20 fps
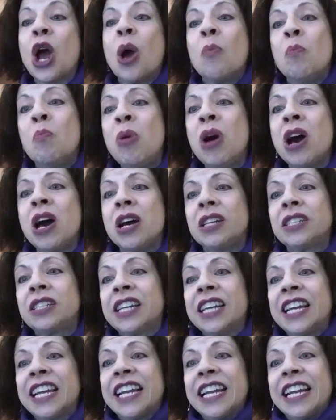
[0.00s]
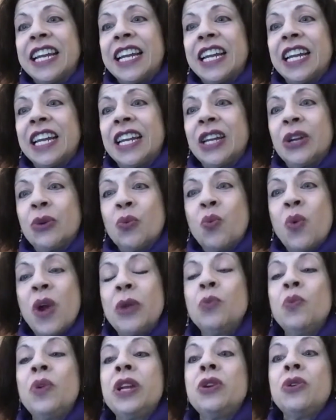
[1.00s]
But
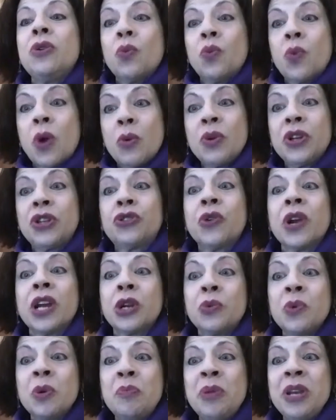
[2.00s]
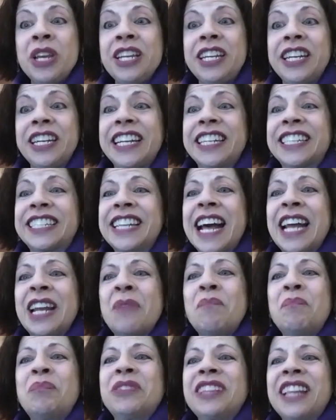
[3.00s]
when we try to repeat it, it's not a
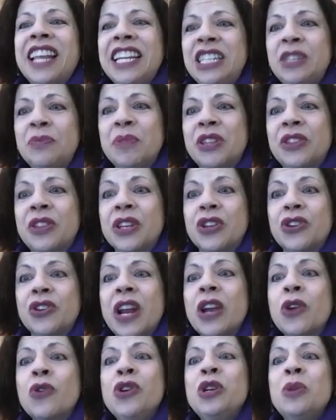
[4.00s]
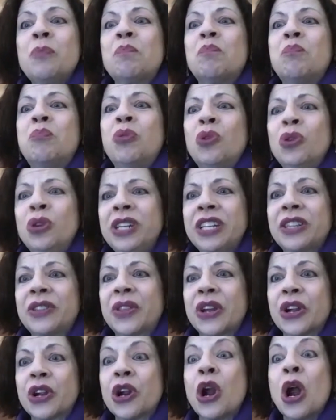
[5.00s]
placement thing. You're not going to put it
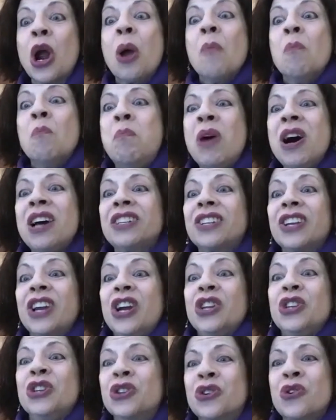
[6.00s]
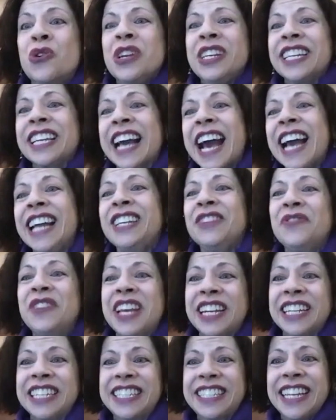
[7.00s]
there, but you're going to kind of get
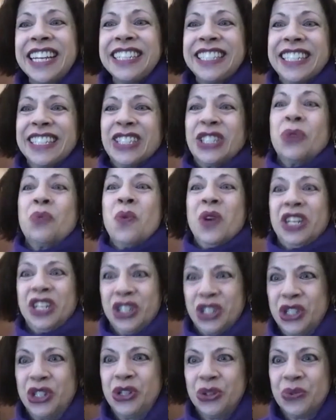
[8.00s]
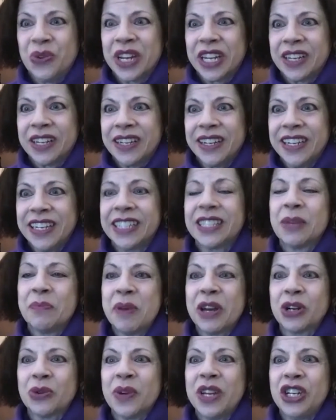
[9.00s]
a sense as to what it's doing is the
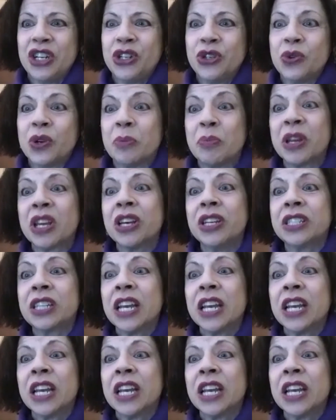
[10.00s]
better way to do it. Because